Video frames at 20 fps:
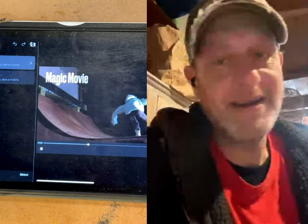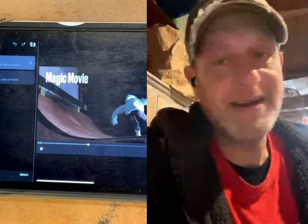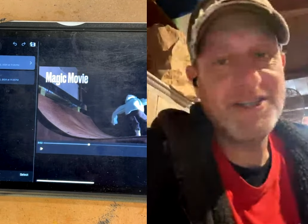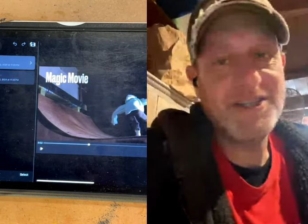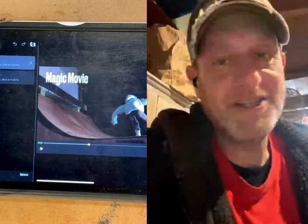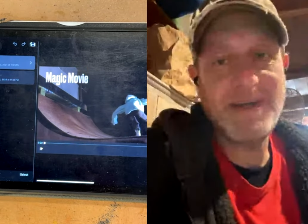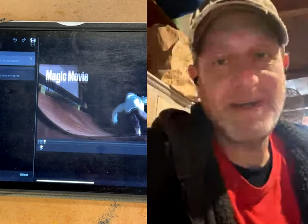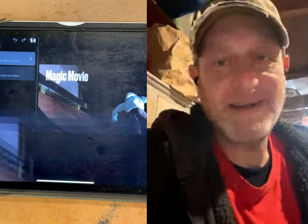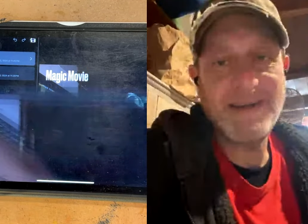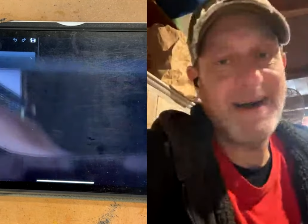did
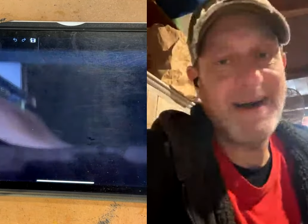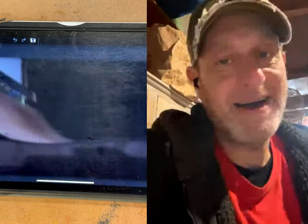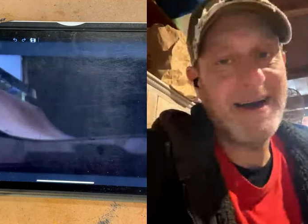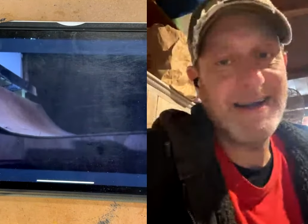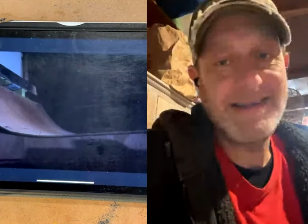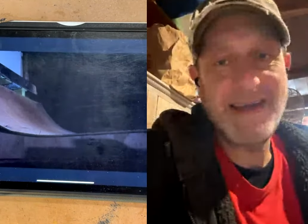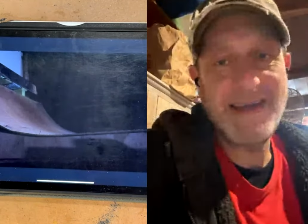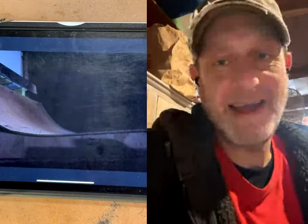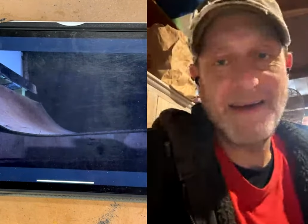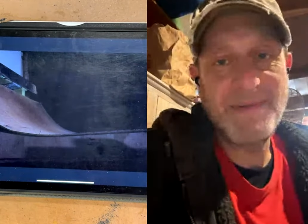what he. did.
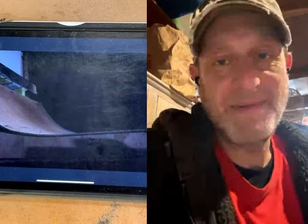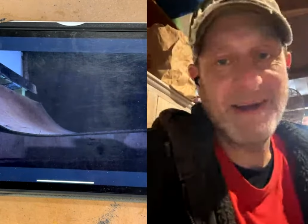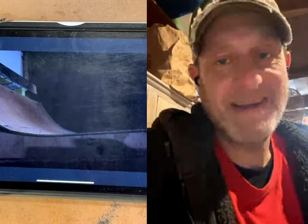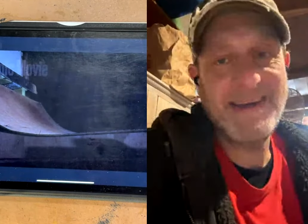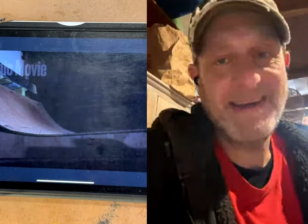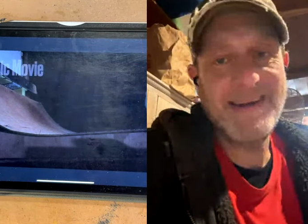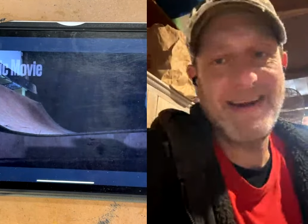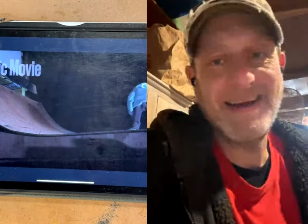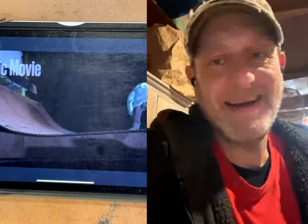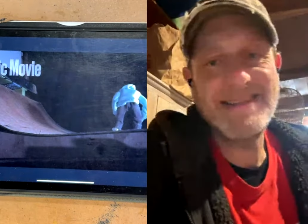royal
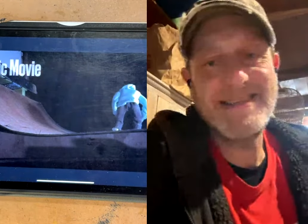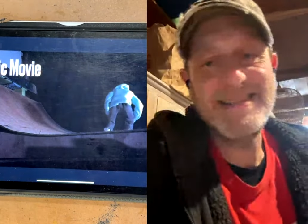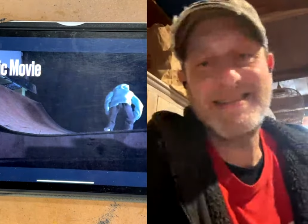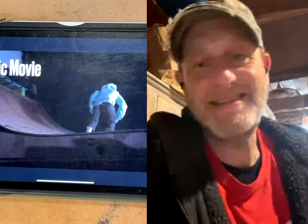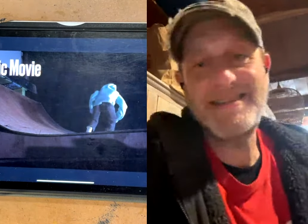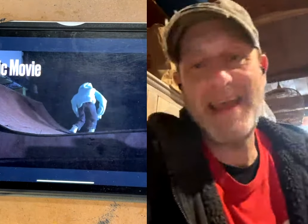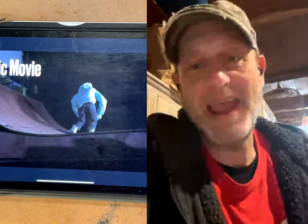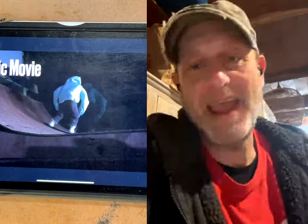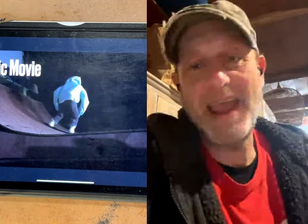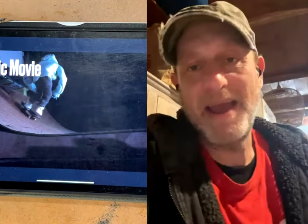wedding shit.
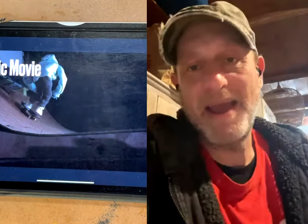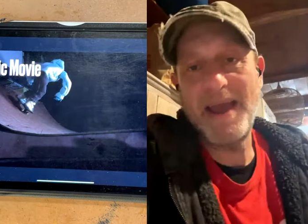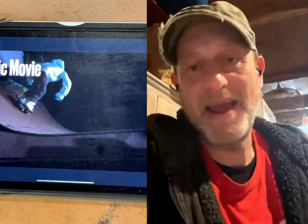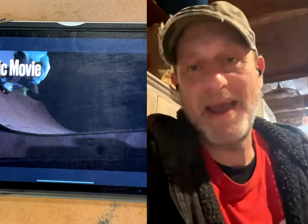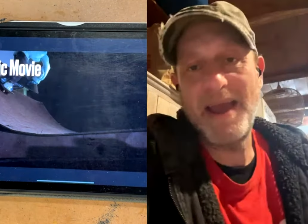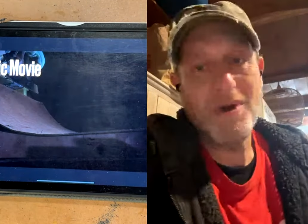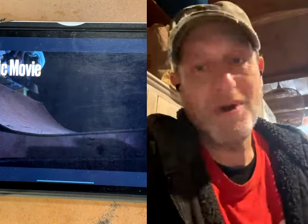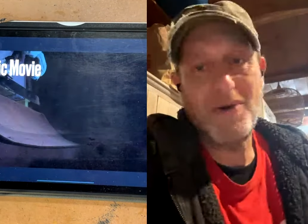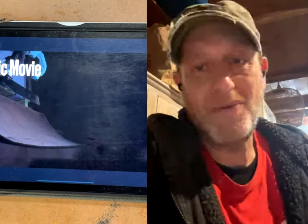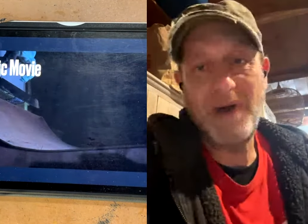God damn,
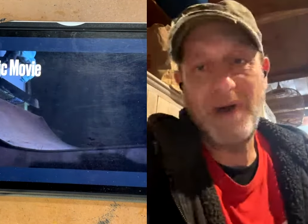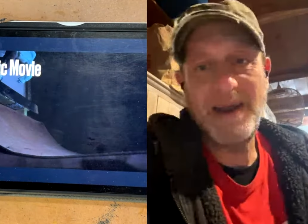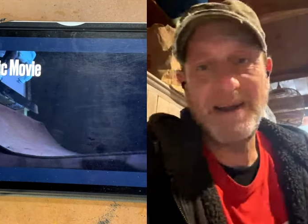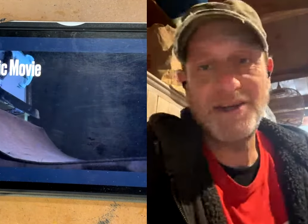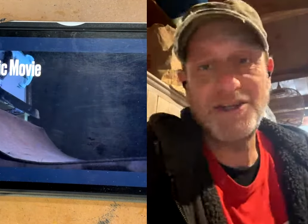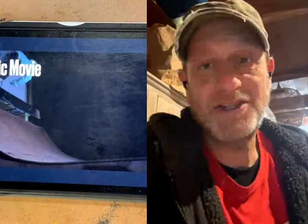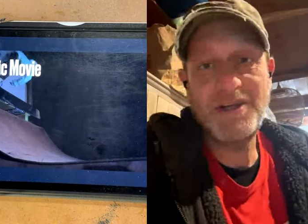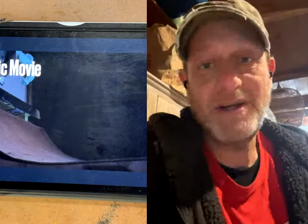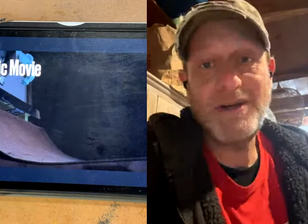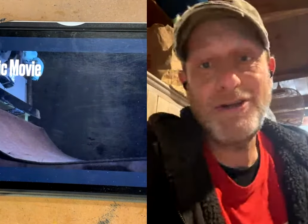I cannot
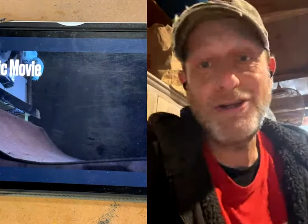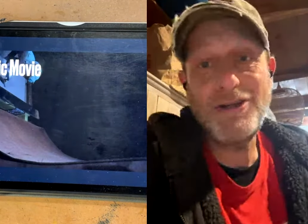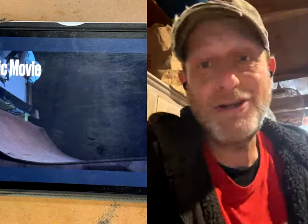stand